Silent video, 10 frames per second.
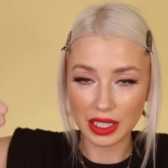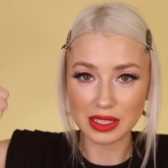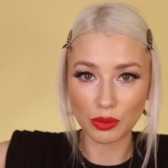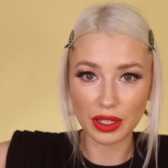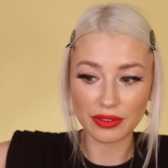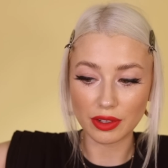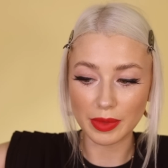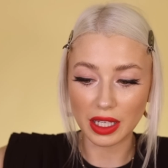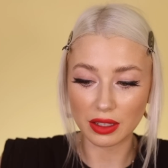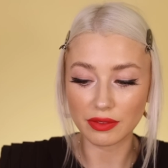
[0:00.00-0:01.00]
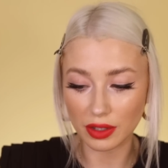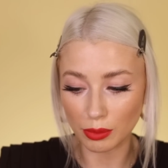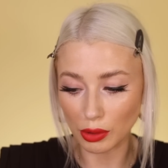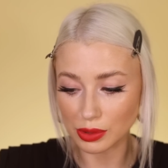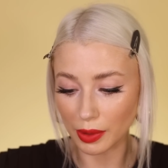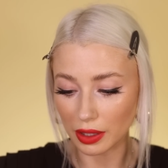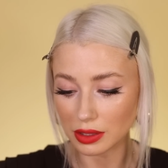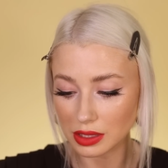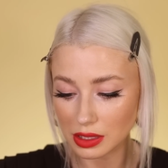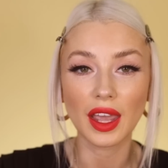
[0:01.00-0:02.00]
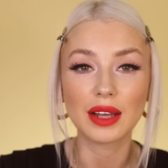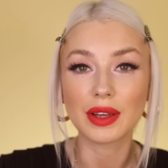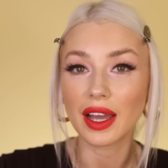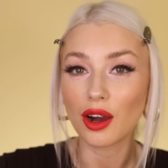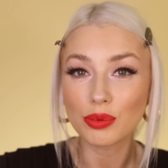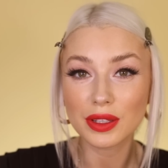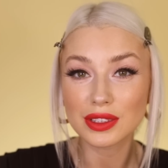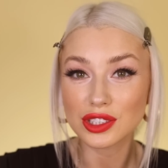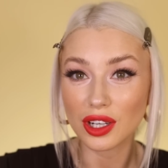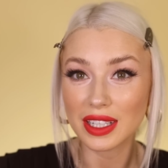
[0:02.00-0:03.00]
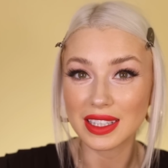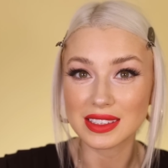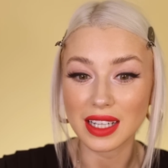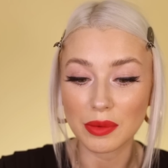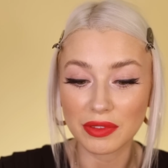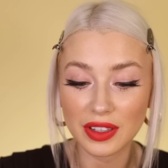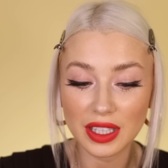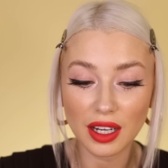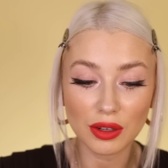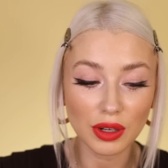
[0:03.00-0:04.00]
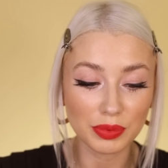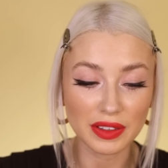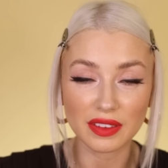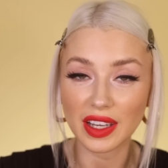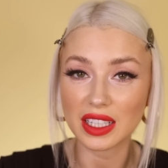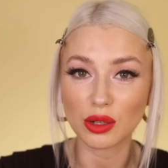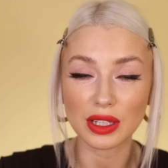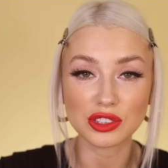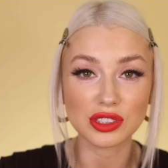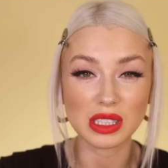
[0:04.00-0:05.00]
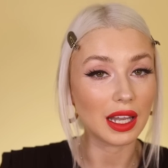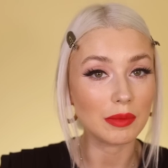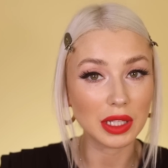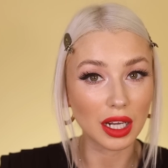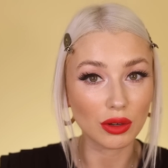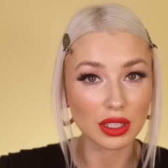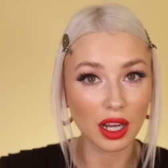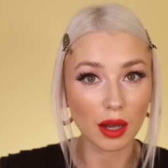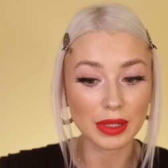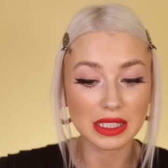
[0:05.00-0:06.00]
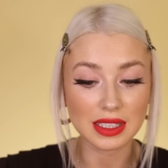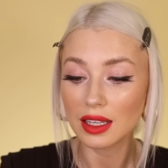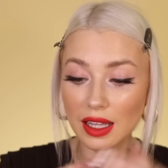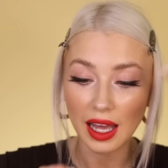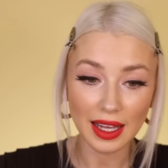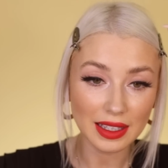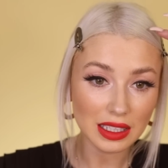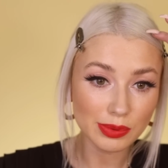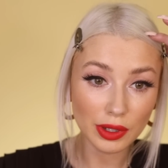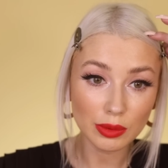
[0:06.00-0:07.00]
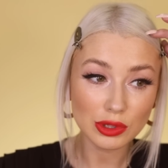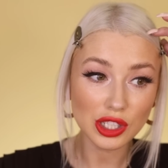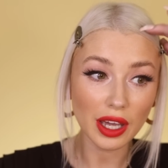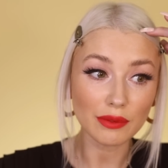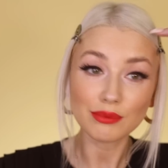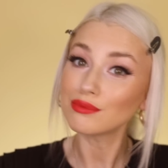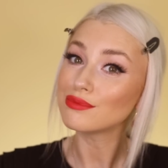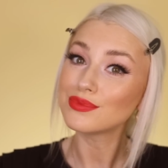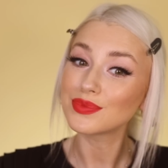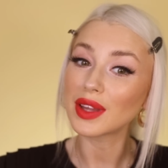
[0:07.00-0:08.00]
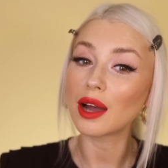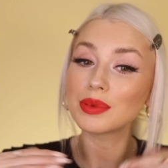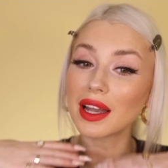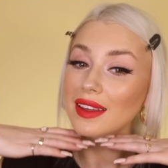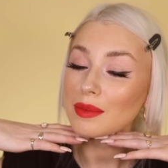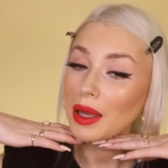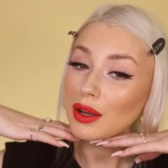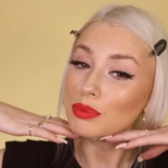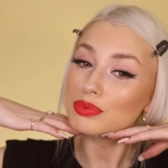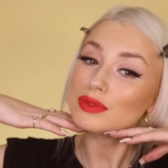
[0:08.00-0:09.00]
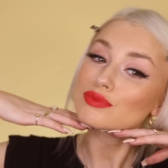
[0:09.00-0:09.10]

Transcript: It's a win for me for the most products. Anyway, I hope you enjoyed this type of video. If you have any questions, let me know in the comments. And that's pretty much it. I hope you like the makeup.